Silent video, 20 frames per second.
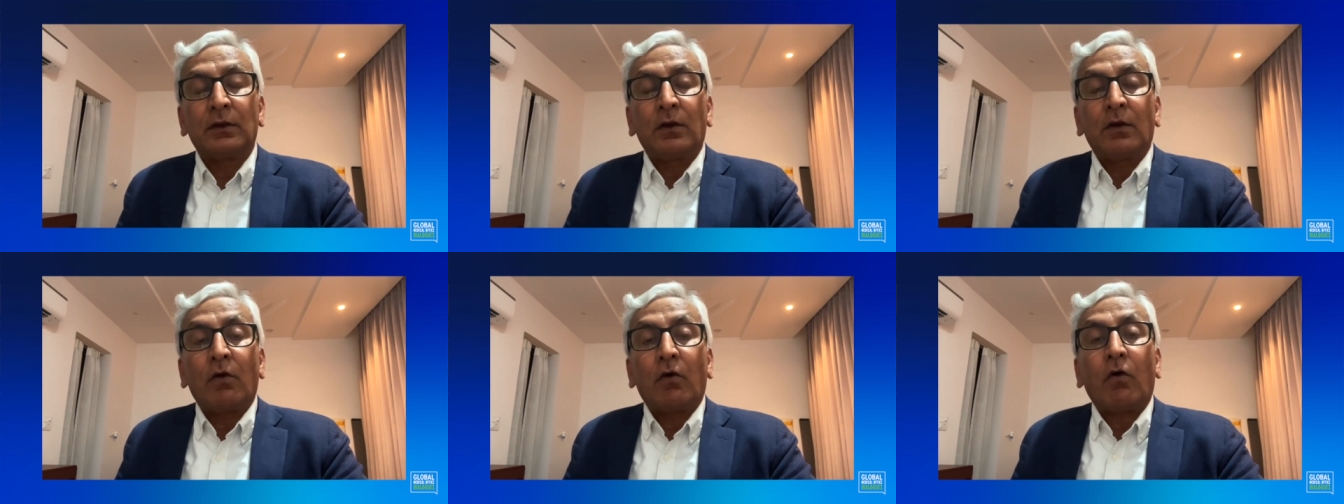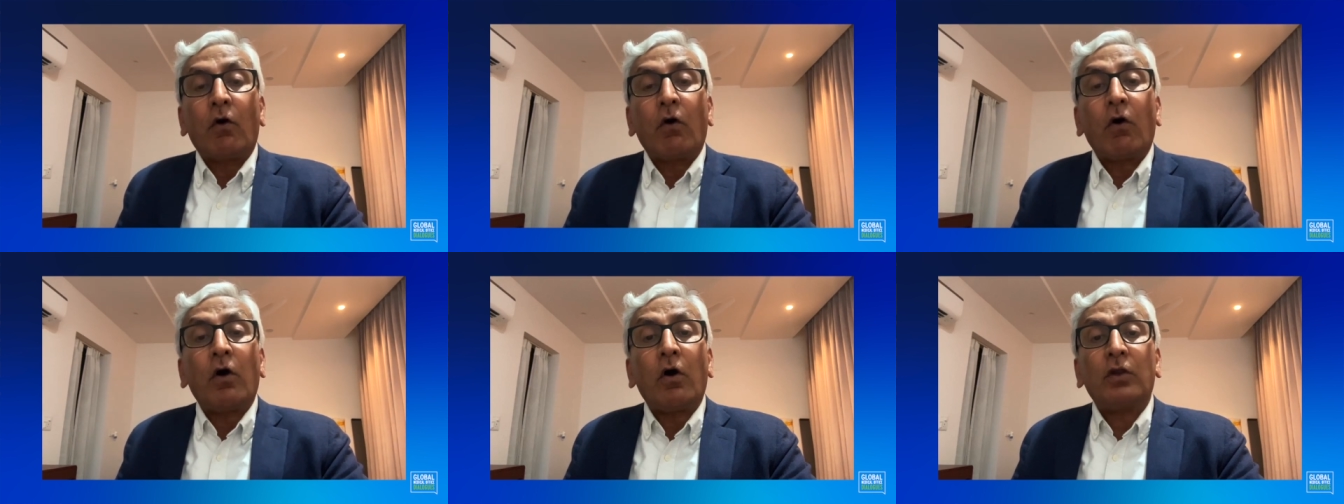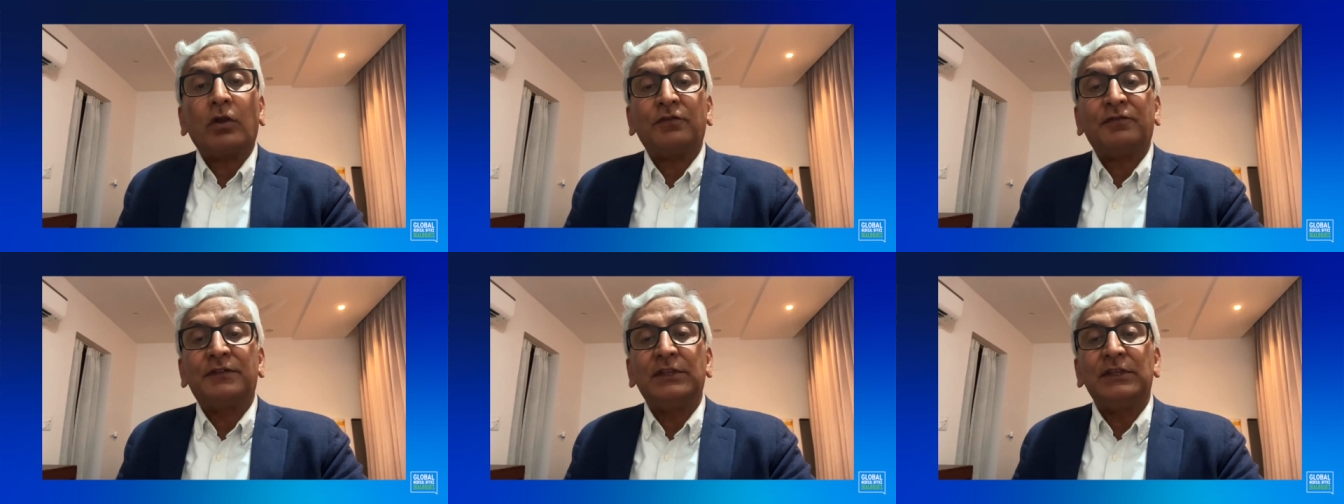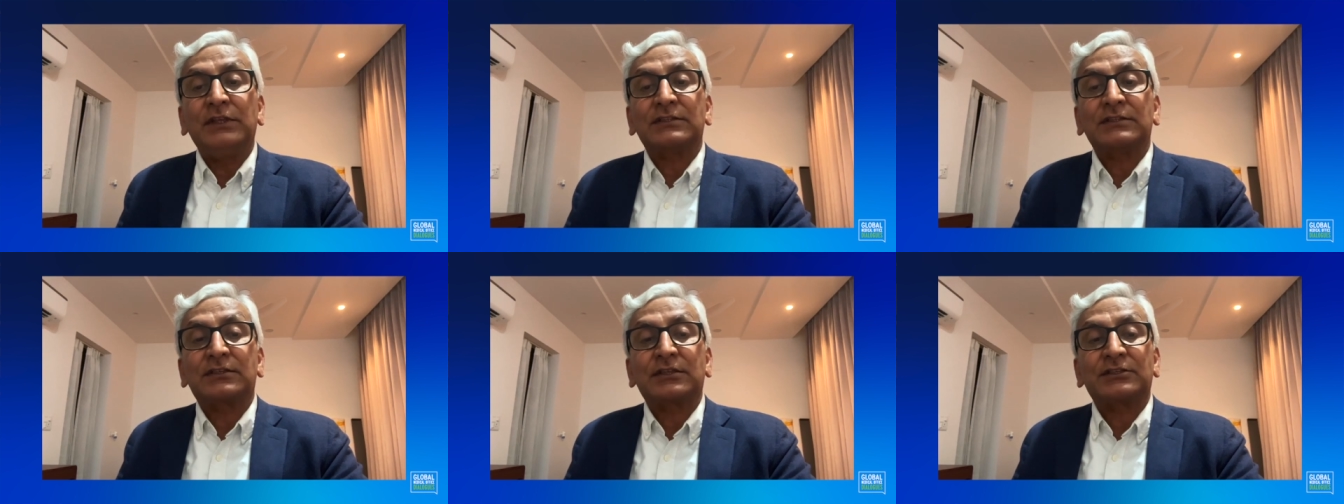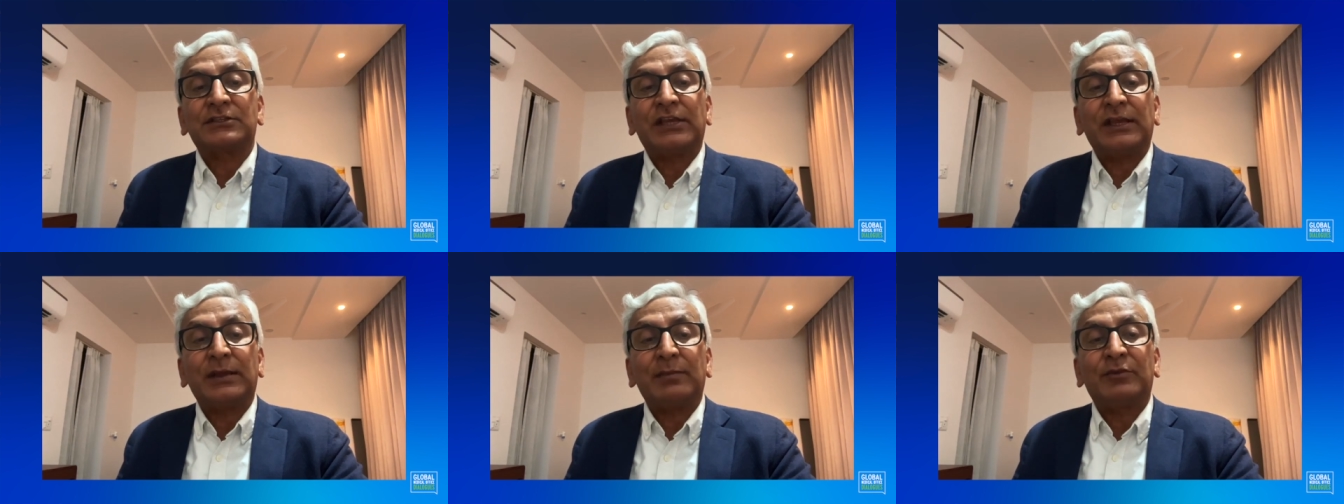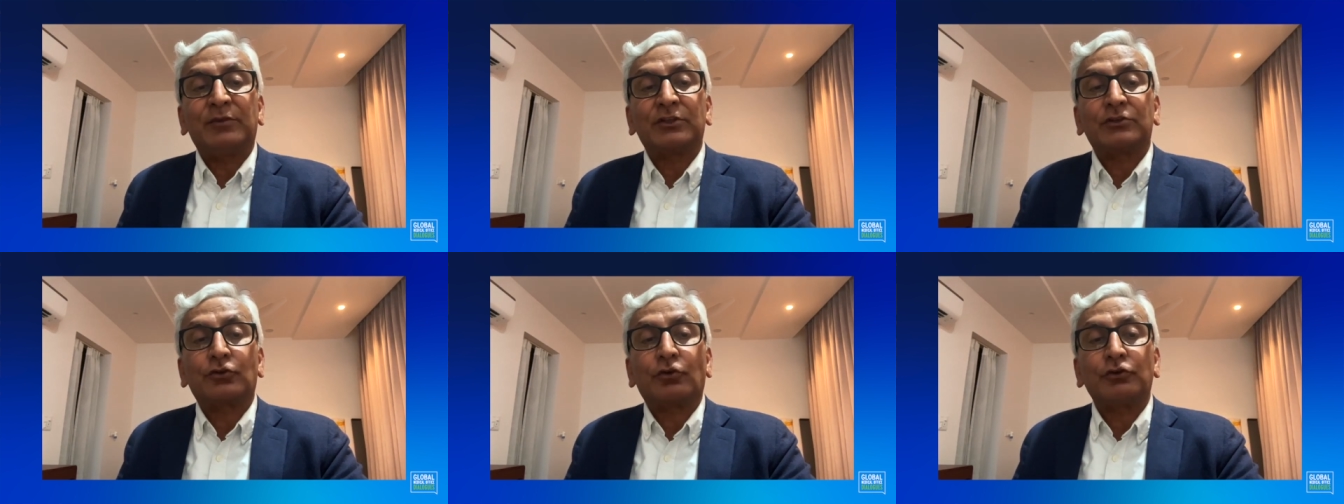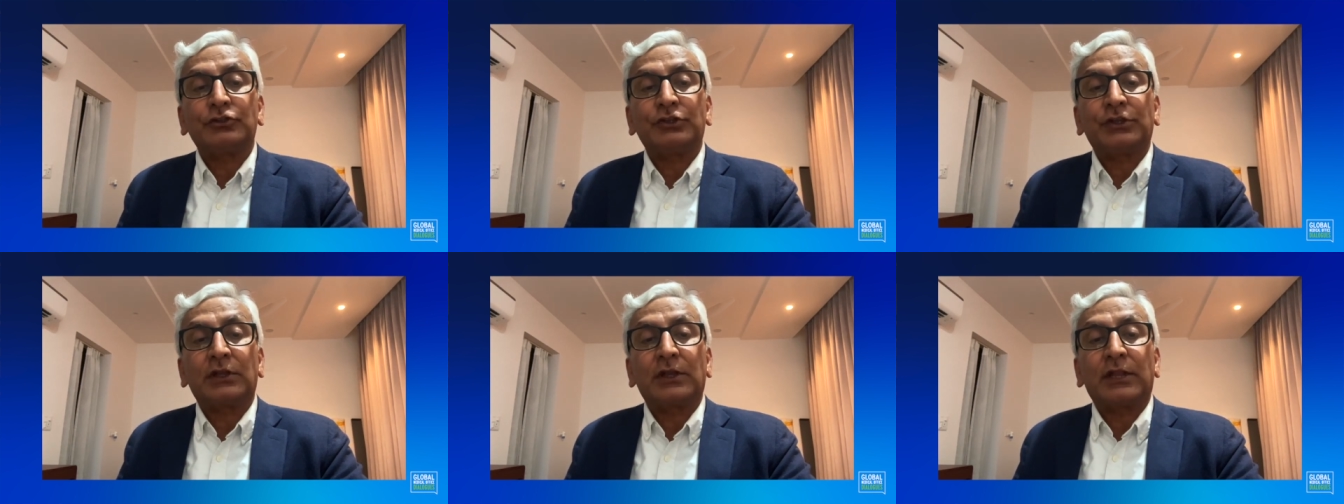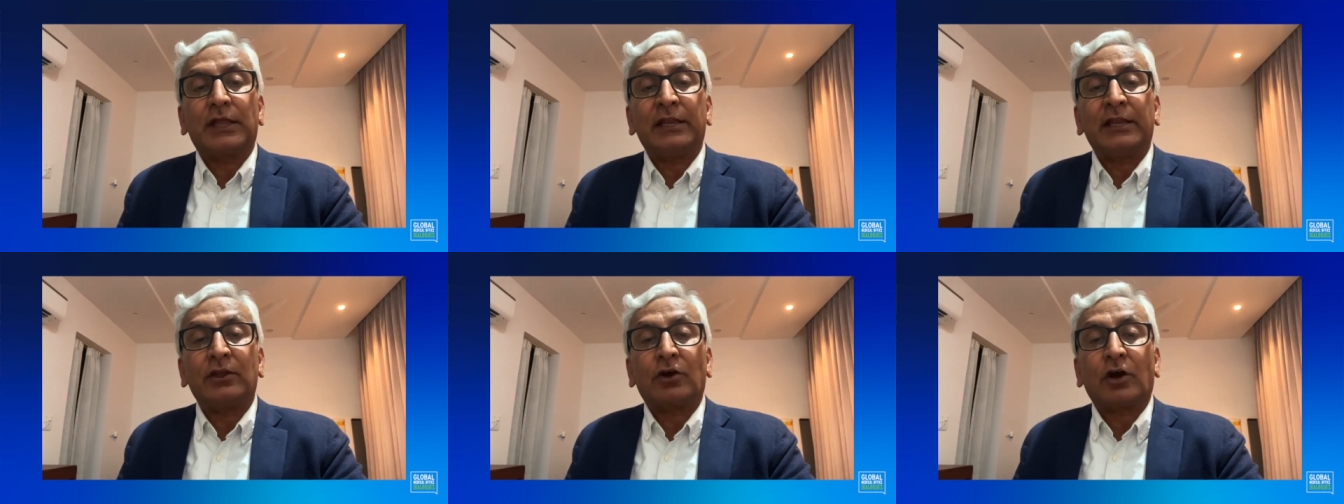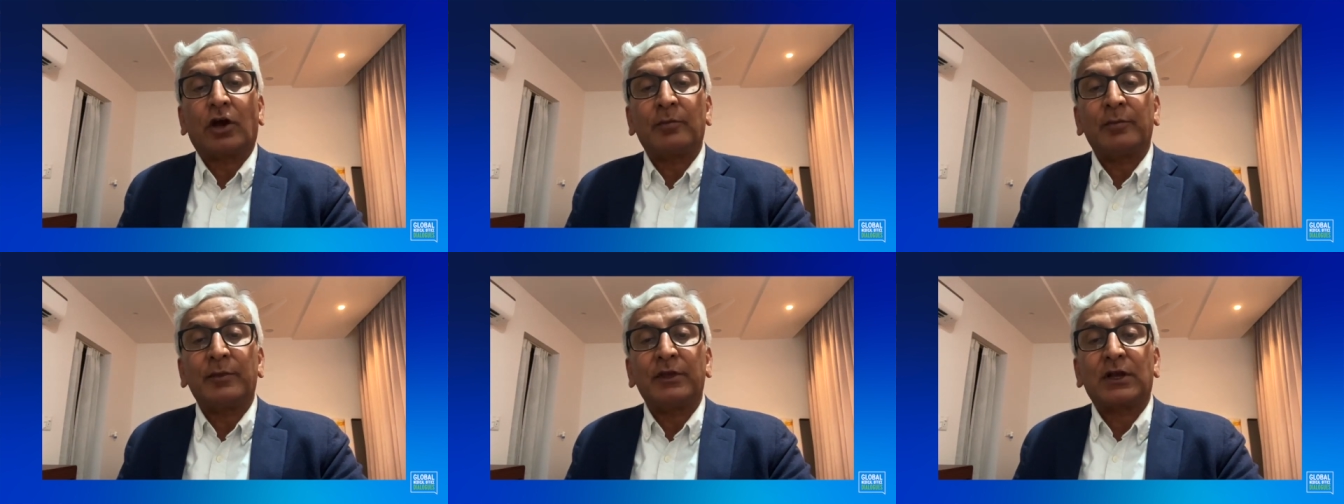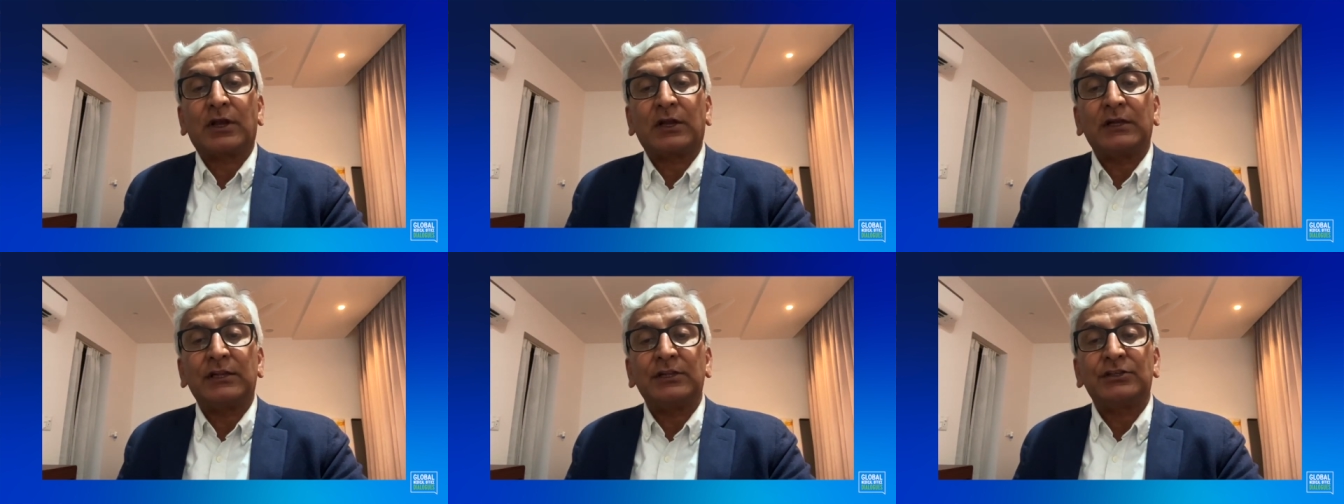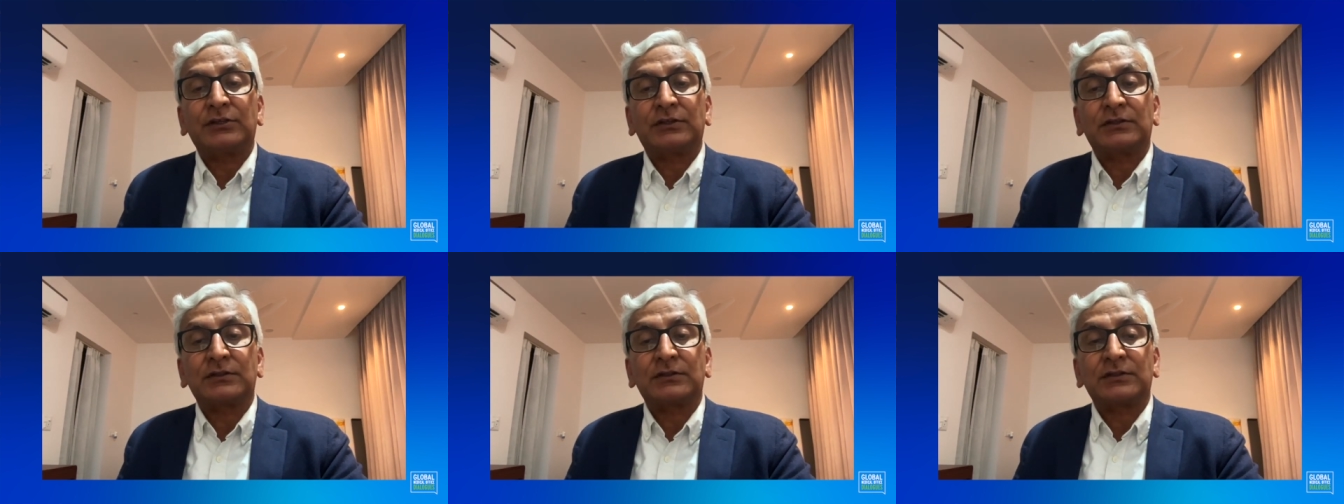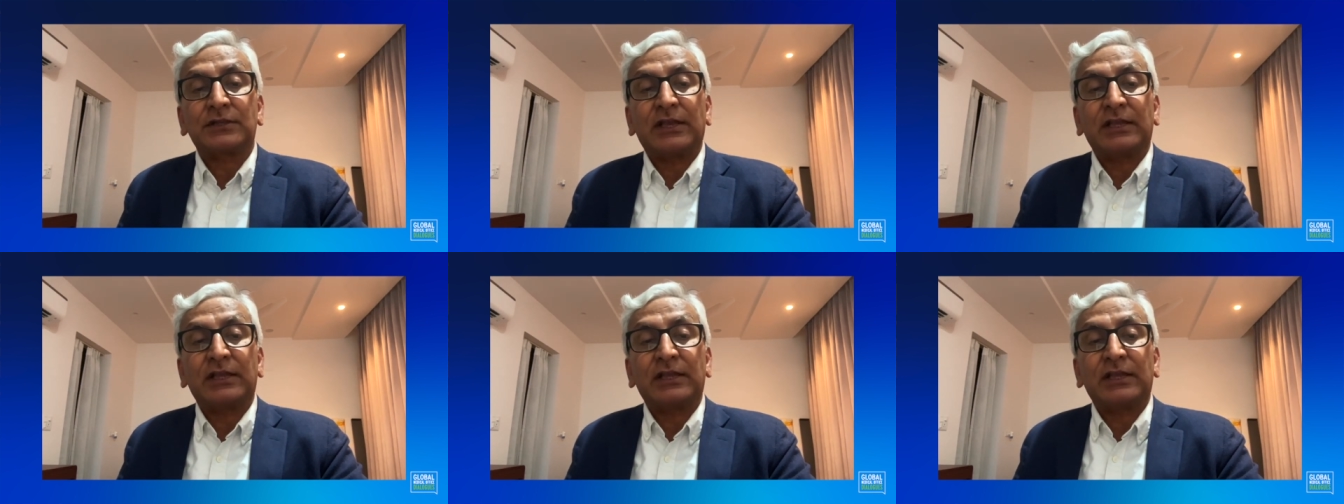All of these shape the social and economic conditions